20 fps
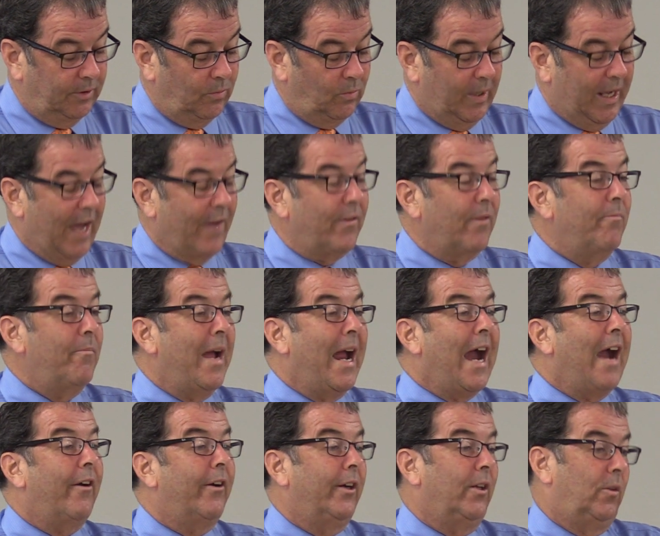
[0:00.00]
We have a
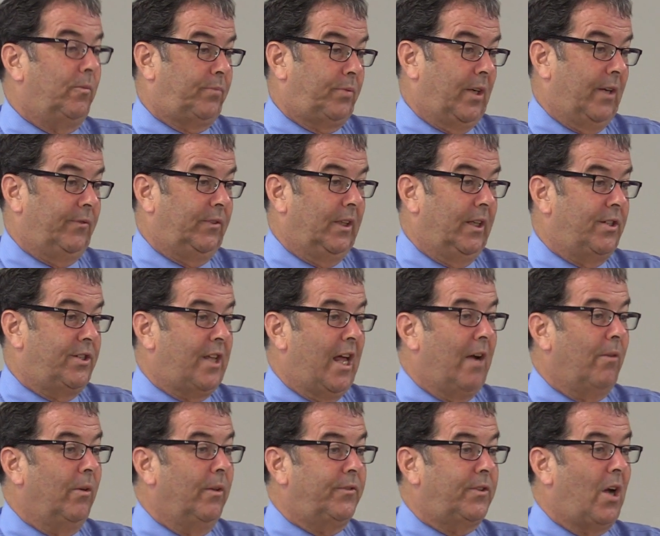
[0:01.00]
marital privilege
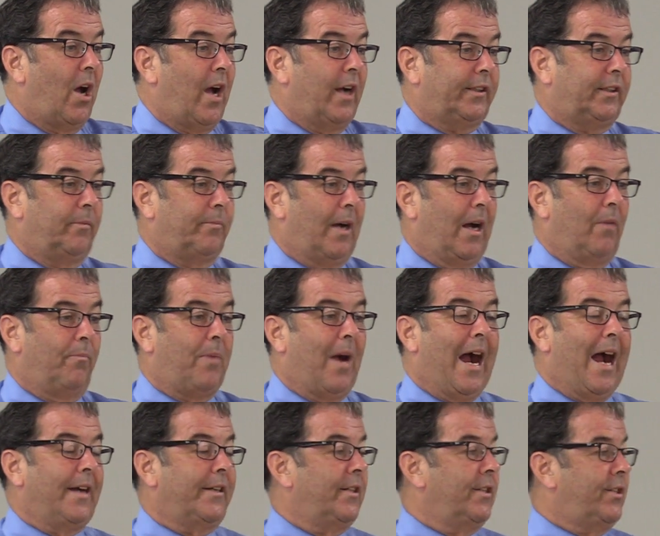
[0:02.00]
that we've talked about.
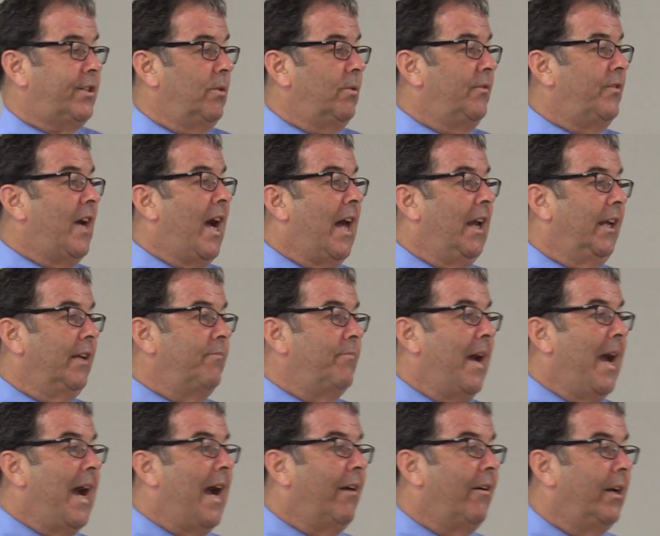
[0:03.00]
Partners to a valid
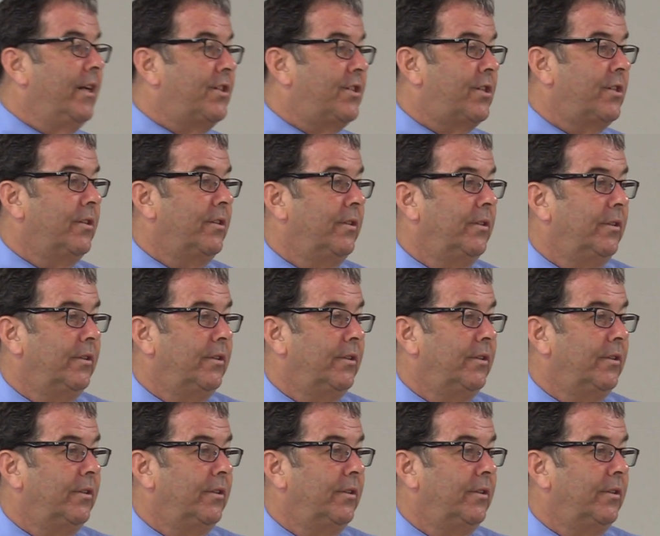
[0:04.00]
marriage